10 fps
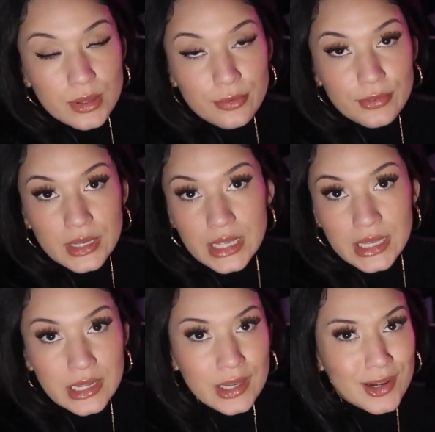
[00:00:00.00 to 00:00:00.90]
fitting
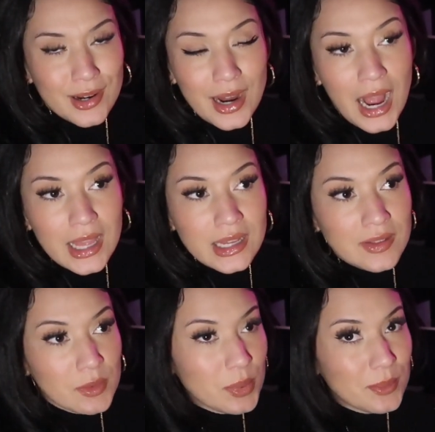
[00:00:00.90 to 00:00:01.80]
in here. I can
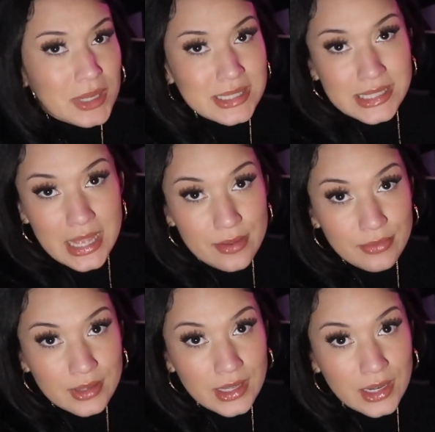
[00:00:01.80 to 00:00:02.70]
even put my
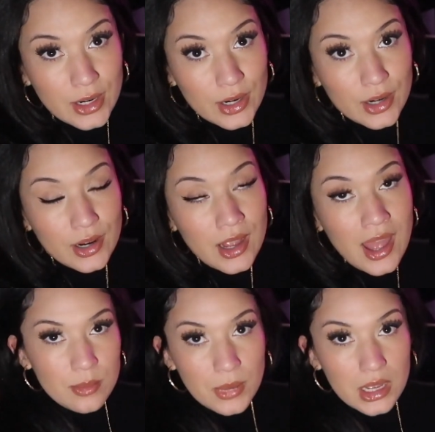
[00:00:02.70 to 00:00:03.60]
safe in here.
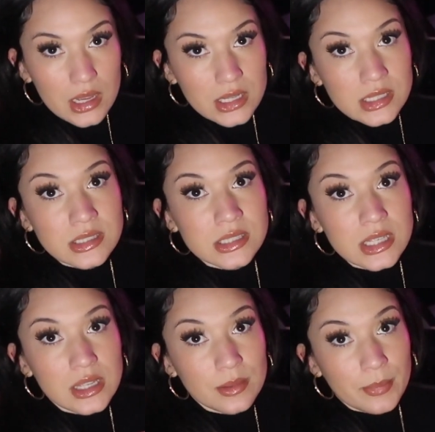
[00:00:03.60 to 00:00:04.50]
Keep my guns
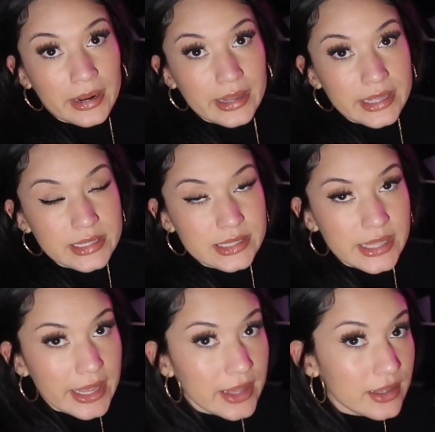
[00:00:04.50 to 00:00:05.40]
in my
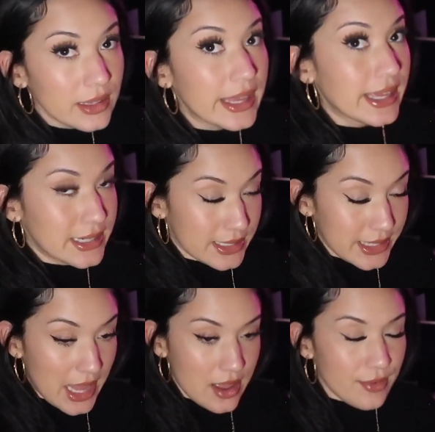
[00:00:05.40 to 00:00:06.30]
safe, like in a
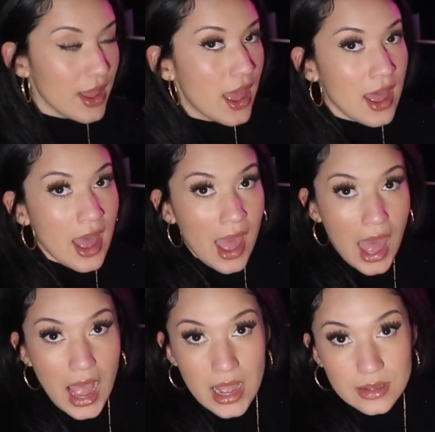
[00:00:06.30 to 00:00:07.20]
safe.
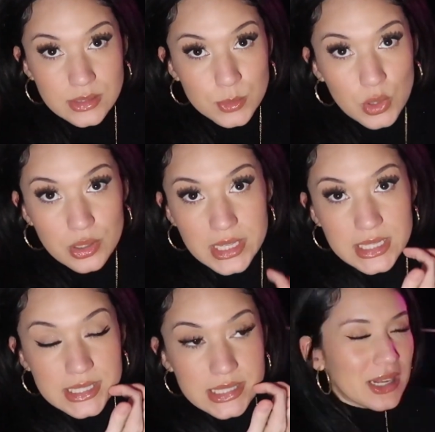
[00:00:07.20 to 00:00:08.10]
I have small
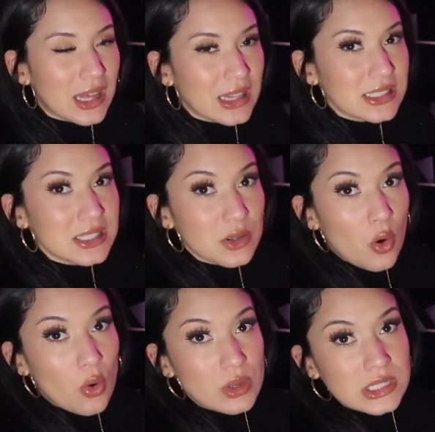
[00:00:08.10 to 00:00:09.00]
kids. And I like to
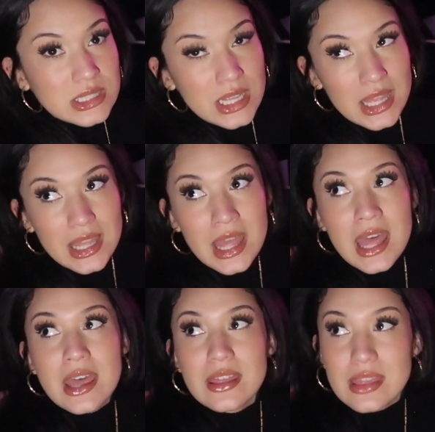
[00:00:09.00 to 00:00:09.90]
always take
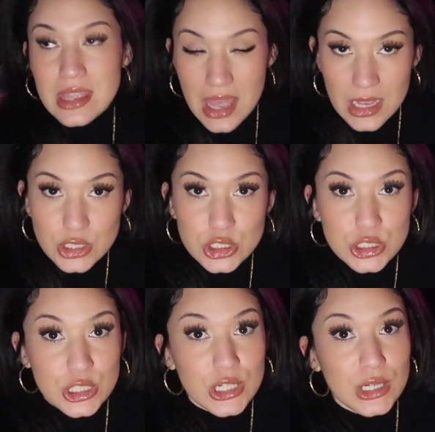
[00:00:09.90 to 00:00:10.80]
the
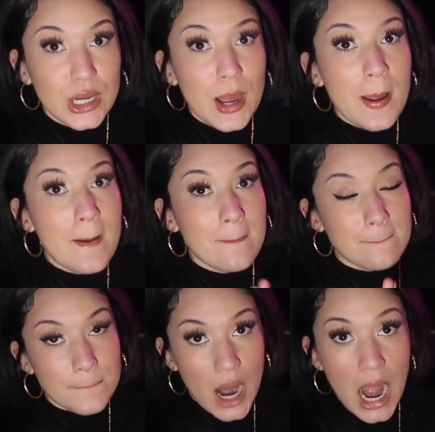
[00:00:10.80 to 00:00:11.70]
extra
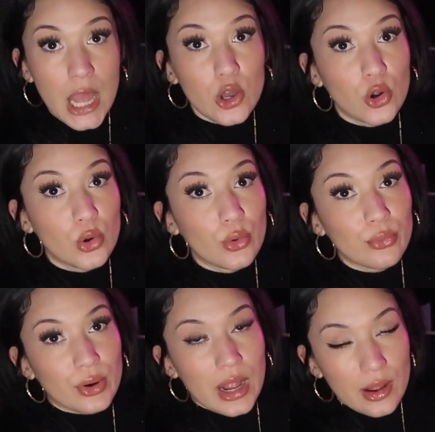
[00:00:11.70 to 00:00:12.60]
mile
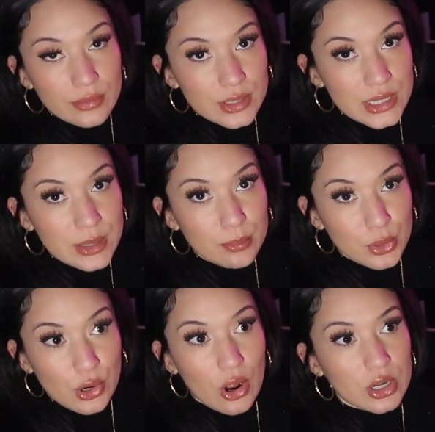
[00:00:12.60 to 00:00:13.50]
for every
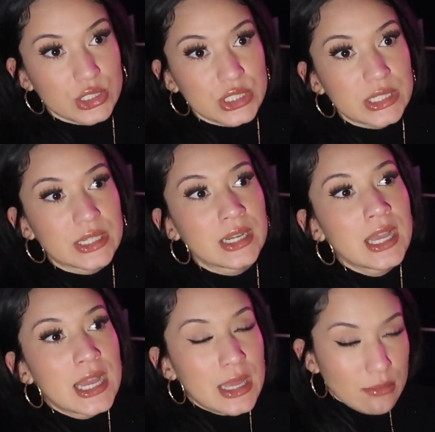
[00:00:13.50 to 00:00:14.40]
precaution
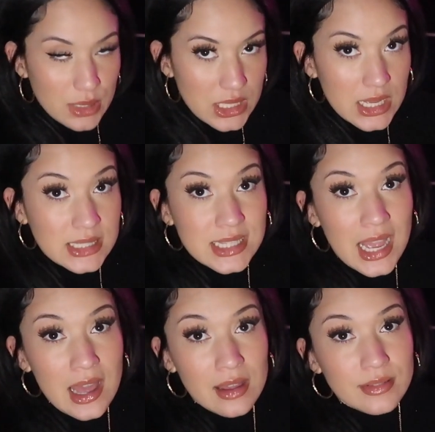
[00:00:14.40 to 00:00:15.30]
because
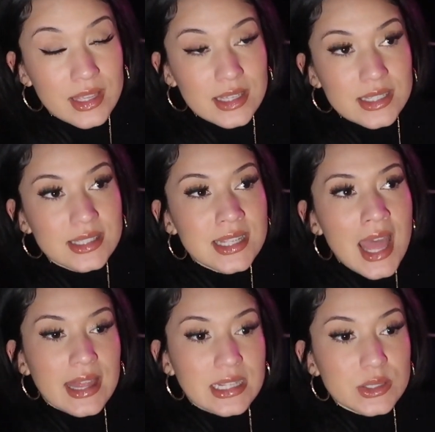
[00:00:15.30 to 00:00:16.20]
I have kids.
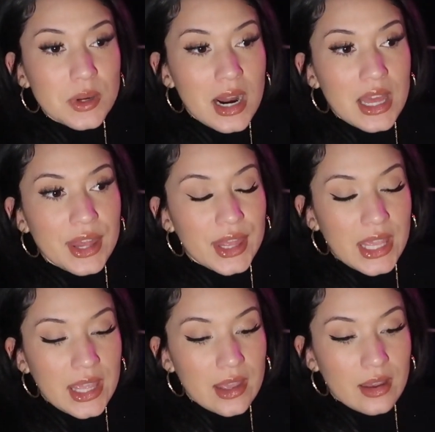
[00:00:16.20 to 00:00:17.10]
And that's why I
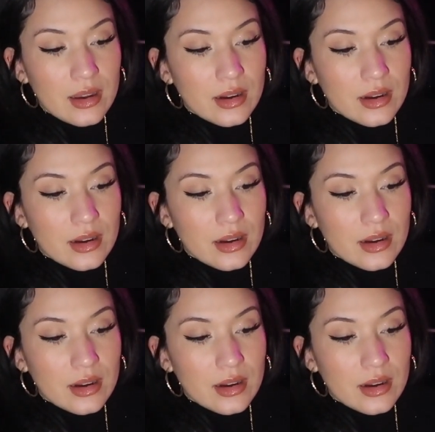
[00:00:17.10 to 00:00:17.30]
think,